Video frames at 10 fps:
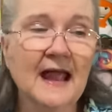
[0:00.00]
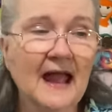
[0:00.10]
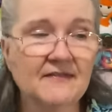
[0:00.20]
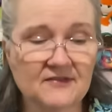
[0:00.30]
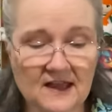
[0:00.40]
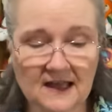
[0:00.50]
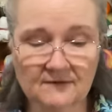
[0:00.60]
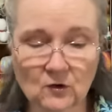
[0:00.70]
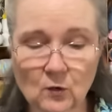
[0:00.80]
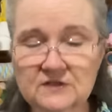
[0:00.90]
And then,
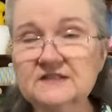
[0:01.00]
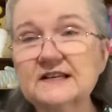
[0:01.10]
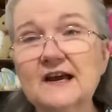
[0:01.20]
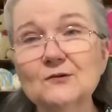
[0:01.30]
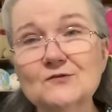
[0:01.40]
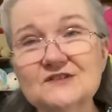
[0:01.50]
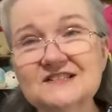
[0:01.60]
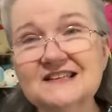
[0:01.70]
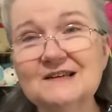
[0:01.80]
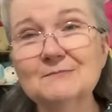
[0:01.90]
of course, the Under the
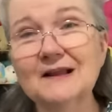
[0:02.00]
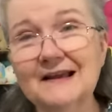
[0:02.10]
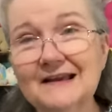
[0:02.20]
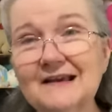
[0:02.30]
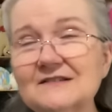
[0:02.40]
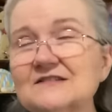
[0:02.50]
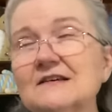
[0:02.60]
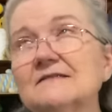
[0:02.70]
Sea Blanket,